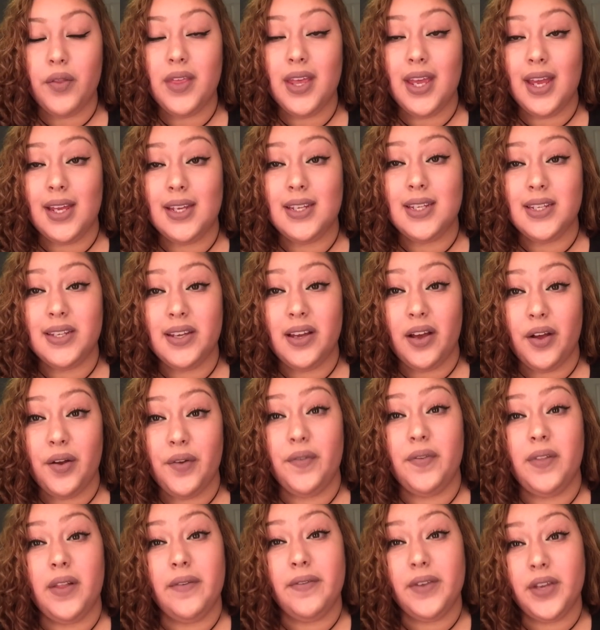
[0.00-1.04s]
the idea
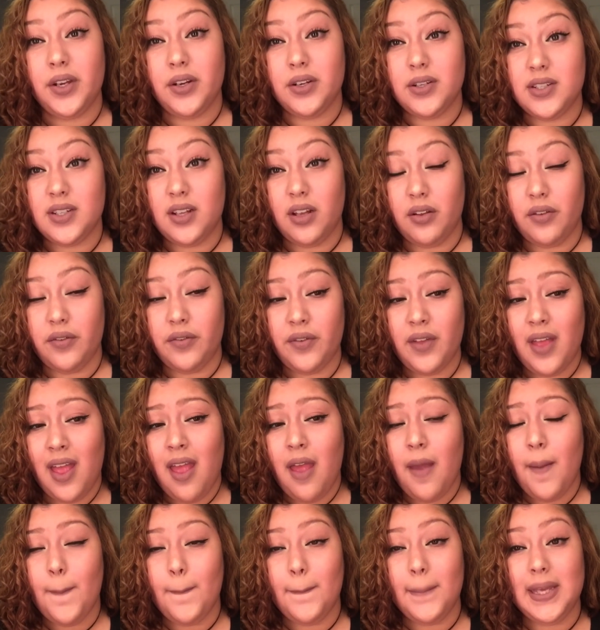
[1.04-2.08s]
of loving yourself
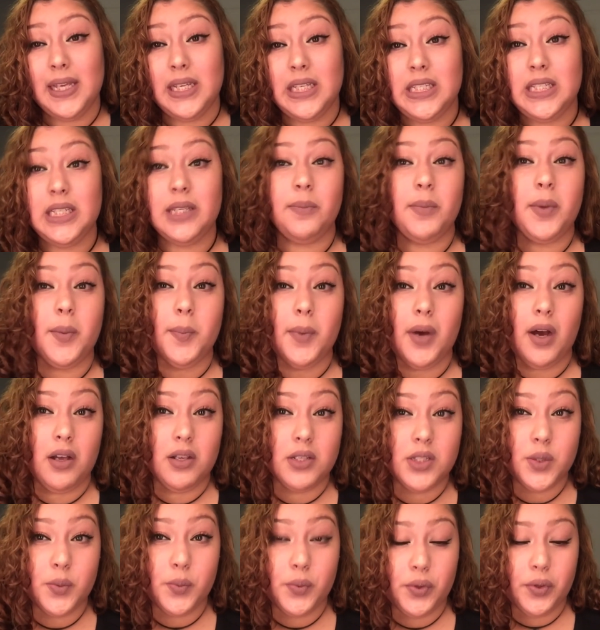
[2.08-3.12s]
may seem
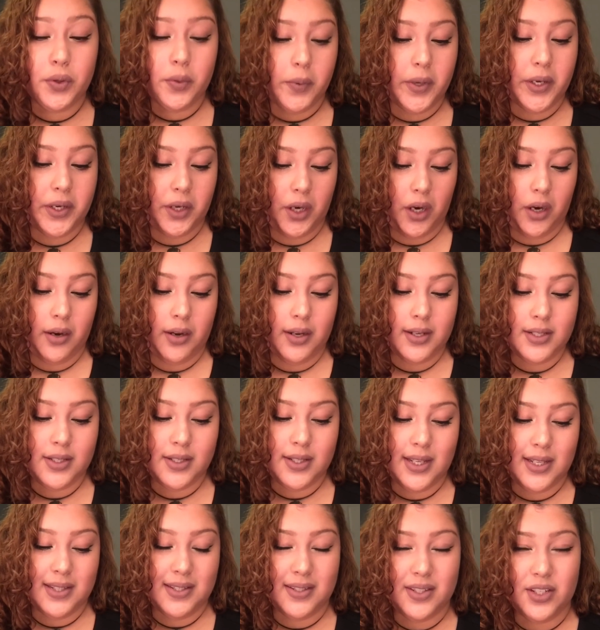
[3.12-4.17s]
impossible when you're
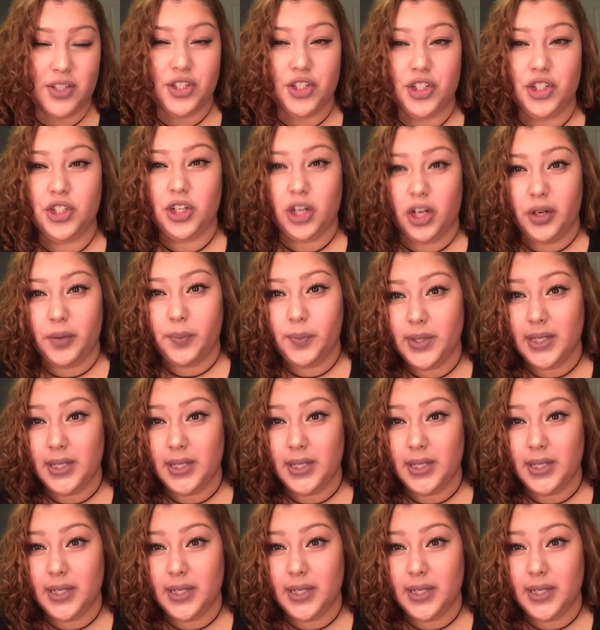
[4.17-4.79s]
in such a dark